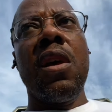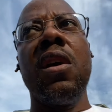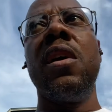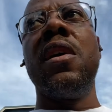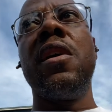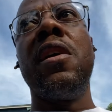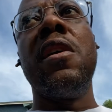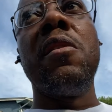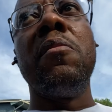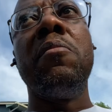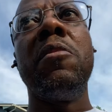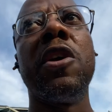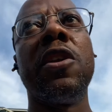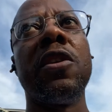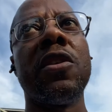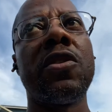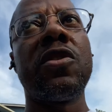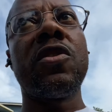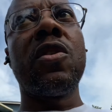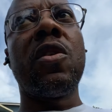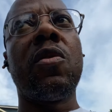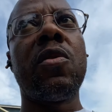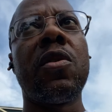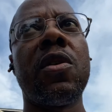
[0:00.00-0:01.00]
here in
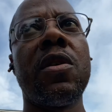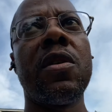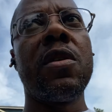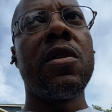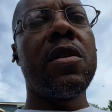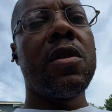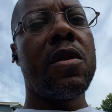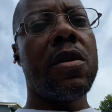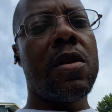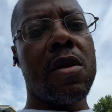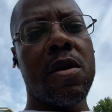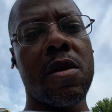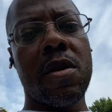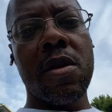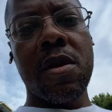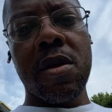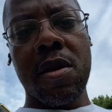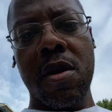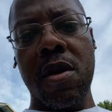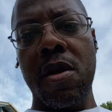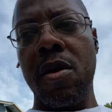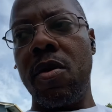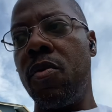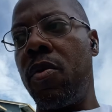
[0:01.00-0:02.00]
Minnesota,
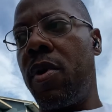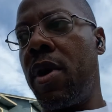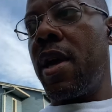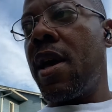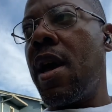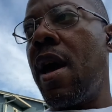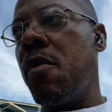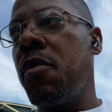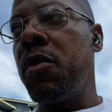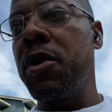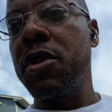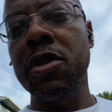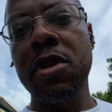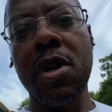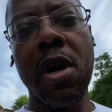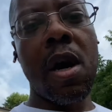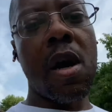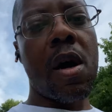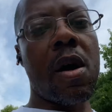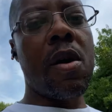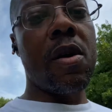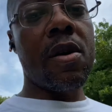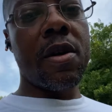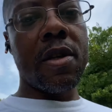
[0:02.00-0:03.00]
we got what's
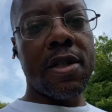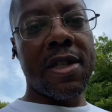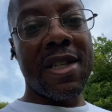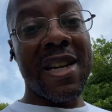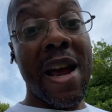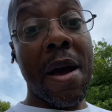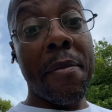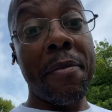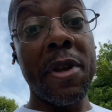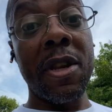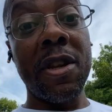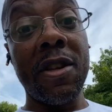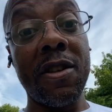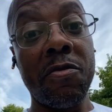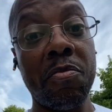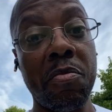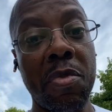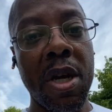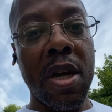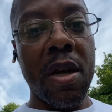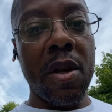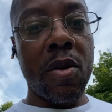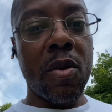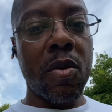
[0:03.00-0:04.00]
called Japanese
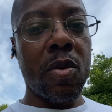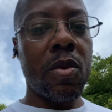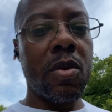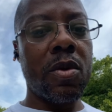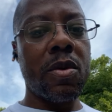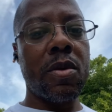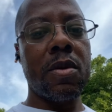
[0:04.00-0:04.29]
beetles.